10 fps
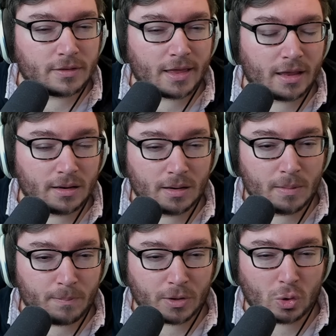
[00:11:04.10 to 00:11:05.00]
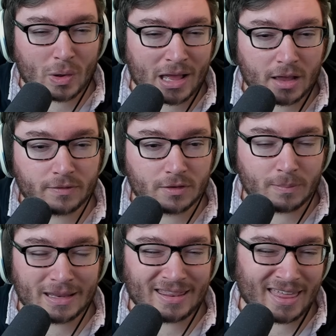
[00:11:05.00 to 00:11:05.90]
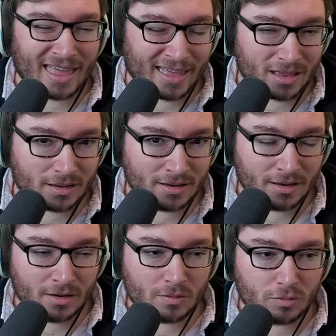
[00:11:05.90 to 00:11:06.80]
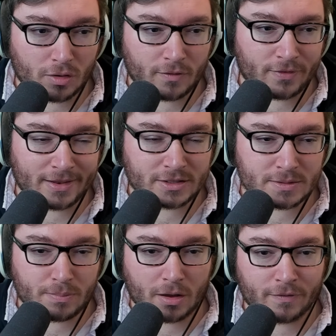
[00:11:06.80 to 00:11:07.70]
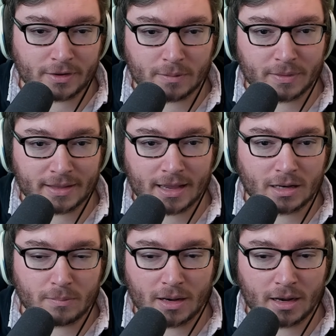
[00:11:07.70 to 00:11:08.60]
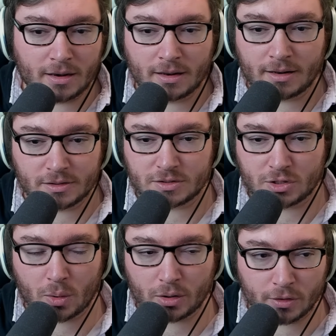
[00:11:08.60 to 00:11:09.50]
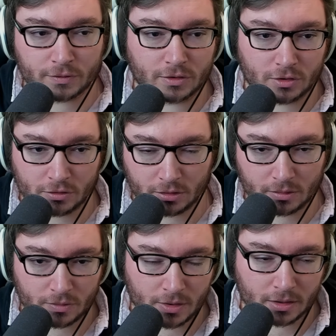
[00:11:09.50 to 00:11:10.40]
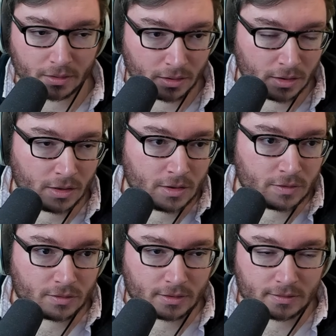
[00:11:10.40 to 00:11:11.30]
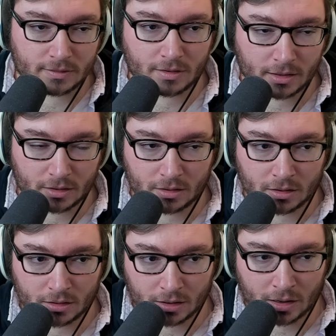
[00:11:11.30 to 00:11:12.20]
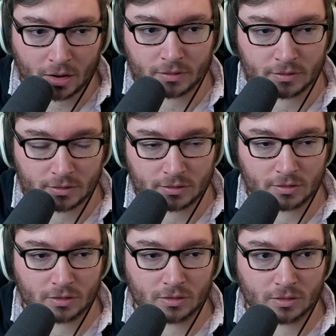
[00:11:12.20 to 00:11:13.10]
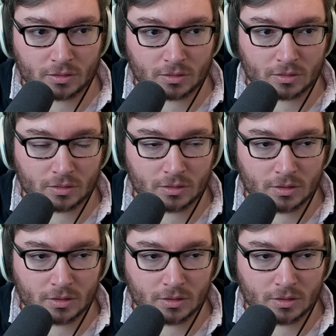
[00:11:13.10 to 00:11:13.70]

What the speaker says: that, but you have to be there rather than just buffing up the cannon minion and then just going off to do your own thing. So this is like an answer to...